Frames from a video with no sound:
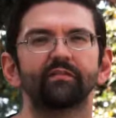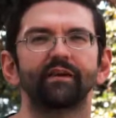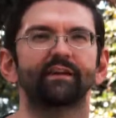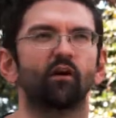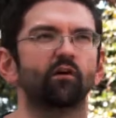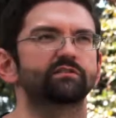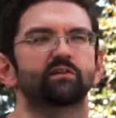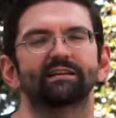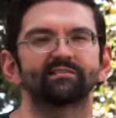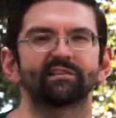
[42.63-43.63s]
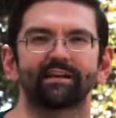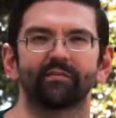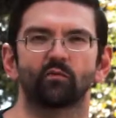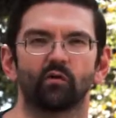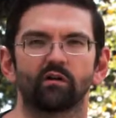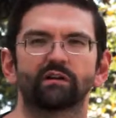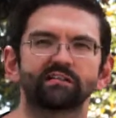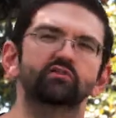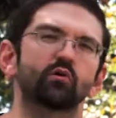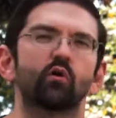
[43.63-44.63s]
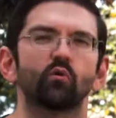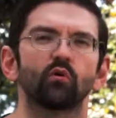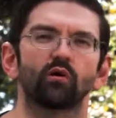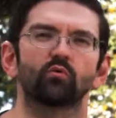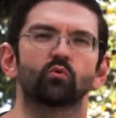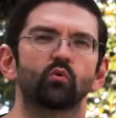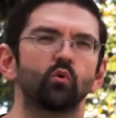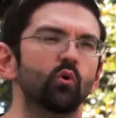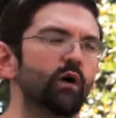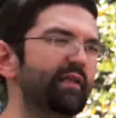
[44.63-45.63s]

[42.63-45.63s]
that are translated the word control or rule,